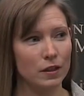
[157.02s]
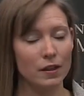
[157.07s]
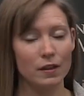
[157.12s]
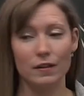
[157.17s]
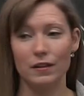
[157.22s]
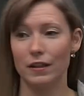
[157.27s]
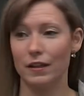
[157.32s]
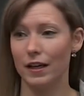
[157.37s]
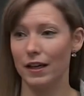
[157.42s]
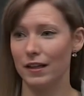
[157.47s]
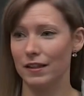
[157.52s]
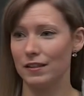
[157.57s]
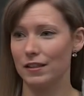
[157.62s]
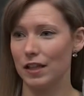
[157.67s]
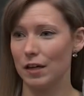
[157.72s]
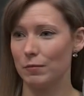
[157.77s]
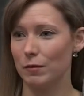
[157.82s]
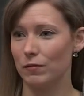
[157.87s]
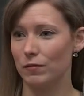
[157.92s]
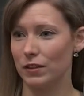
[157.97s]
The next
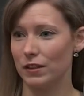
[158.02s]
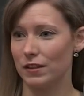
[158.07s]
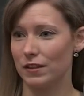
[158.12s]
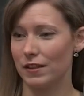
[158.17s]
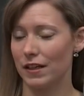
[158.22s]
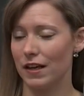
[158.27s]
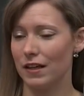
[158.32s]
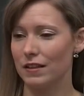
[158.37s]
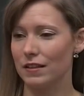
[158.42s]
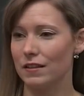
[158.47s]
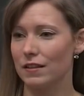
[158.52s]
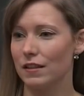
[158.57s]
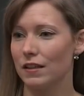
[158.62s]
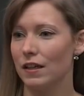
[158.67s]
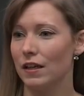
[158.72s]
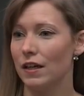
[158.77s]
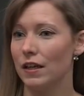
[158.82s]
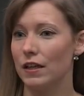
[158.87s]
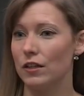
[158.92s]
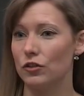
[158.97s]
step of this test
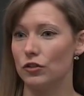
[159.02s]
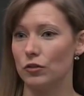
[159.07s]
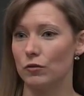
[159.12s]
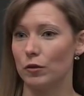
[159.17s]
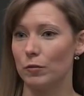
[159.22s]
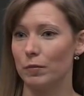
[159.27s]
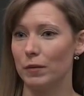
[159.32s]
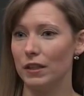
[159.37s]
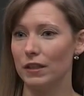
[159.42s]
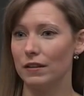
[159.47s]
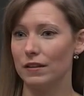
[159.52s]
is to repeat